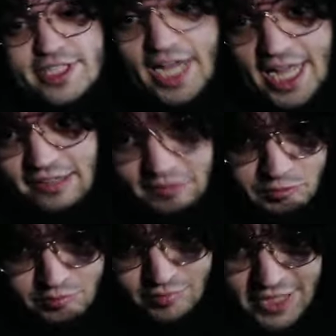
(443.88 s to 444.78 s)
time
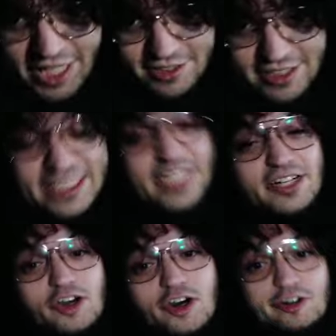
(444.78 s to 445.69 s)
how to
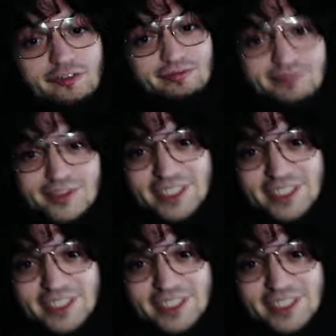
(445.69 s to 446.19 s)
get home